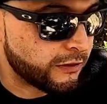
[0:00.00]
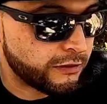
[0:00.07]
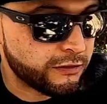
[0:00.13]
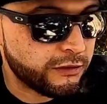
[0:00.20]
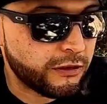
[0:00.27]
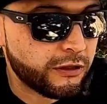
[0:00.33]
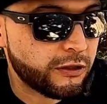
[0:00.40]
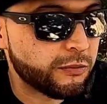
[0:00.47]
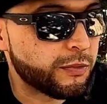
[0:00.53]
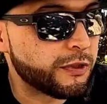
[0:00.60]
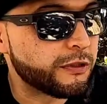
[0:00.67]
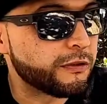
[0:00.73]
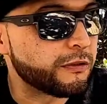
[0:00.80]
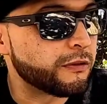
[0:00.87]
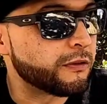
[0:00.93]
these are gonna
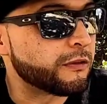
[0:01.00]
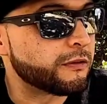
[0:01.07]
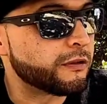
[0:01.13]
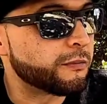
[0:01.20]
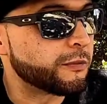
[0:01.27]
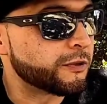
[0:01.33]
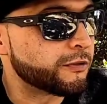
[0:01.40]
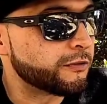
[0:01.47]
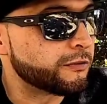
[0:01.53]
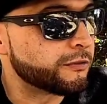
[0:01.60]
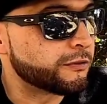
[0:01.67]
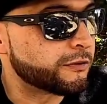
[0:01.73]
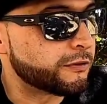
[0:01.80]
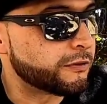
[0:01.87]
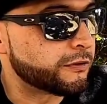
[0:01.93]
be some of the
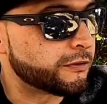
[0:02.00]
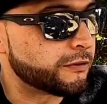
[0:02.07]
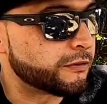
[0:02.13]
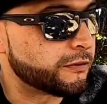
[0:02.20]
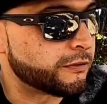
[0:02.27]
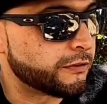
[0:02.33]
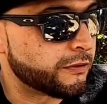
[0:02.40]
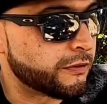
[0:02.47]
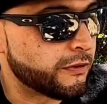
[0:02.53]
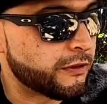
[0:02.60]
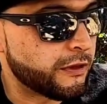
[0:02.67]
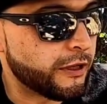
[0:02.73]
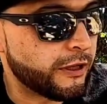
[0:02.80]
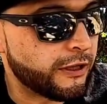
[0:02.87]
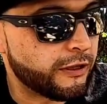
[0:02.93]
shoes
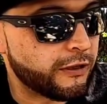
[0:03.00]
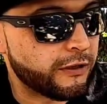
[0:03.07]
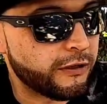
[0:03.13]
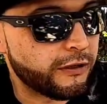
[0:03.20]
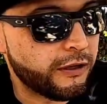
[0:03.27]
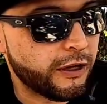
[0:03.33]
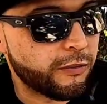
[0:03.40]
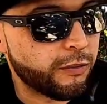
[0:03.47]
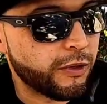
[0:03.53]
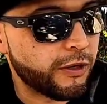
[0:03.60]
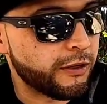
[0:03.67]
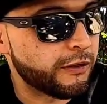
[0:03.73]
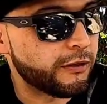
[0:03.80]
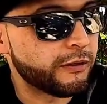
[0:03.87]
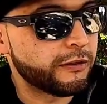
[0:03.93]
that I
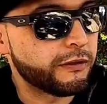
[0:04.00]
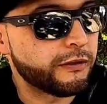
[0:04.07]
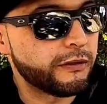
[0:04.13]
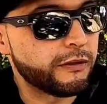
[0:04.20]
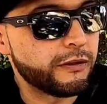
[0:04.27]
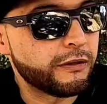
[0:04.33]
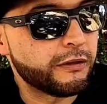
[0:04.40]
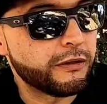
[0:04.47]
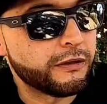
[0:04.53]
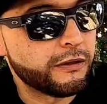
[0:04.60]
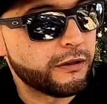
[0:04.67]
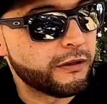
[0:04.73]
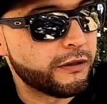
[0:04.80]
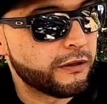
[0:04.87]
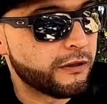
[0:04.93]
bought
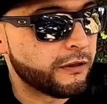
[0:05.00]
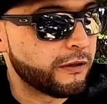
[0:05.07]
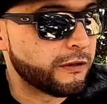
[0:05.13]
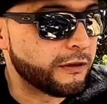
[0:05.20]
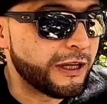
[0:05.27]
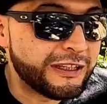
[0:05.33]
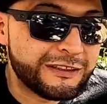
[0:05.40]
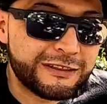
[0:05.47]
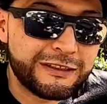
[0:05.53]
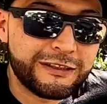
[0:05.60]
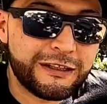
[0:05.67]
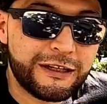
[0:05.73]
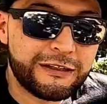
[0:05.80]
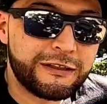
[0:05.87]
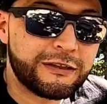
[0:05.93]

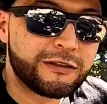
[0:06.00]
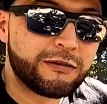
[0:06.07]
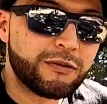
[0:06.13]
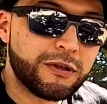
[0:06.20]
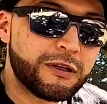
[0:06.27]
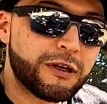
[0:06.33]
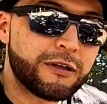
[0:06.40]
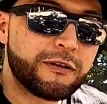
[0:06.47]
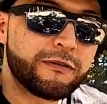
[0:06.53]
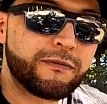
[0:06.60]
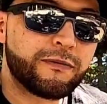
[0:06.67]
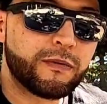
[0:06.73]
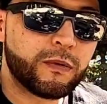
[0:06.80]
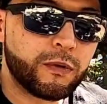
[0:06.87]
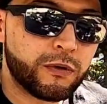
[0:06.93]
1993
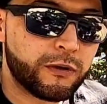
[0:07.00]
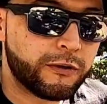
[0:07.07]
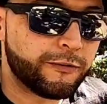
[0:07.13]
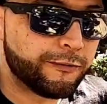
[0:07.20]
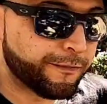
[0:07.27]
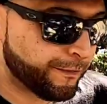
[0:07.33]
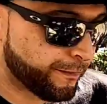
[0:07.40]
94